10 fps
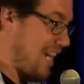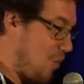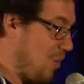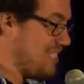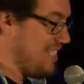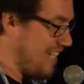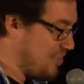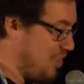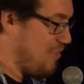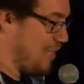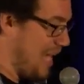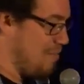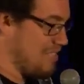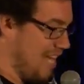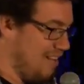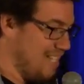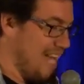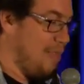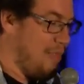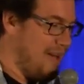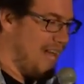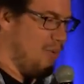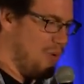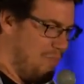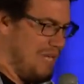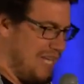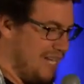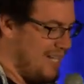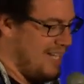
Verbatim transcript: I wasn't as good of a game designer as I thought I would be.